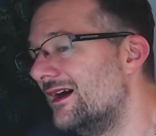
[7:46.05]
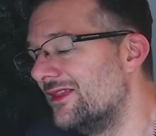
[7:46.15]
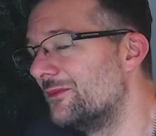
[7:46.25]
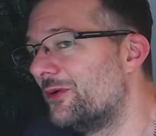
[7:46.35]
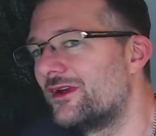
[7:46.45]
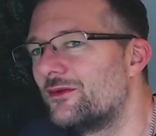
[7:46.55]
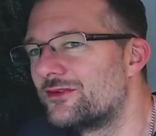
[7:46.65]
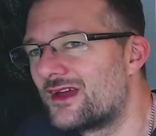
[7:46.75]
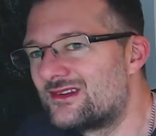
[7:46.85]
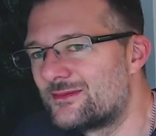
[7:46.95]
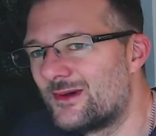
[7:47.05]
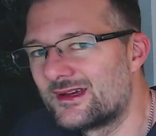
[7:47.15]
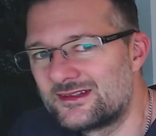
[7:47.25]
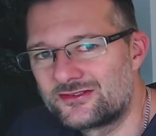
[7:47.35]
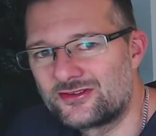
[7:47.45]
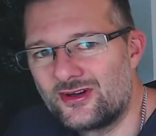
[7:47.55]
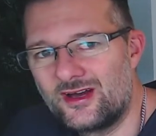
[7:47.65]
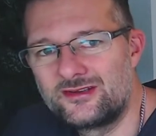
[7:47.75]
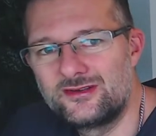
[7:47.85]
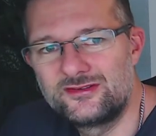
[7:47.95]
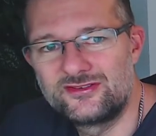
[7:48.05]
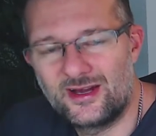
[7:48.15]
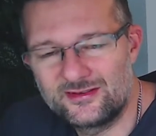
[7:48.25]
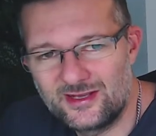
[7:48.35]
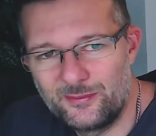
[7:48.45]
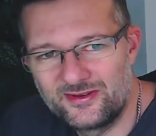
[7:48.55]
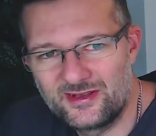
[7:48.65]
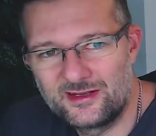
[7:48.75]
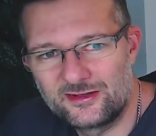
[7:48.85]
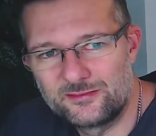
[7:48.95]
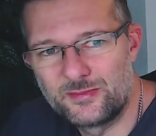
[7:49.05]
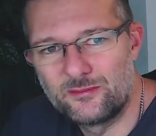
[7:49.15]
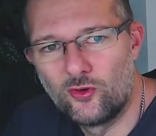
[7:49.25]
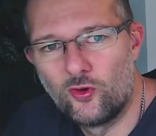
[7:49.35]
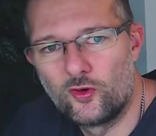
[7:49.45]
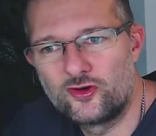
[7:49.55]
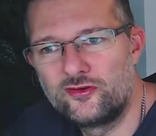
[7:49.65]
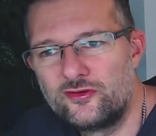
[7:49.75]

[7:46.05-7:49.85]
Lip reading: The point I was going to make is I use ChatGPT because it's a bit more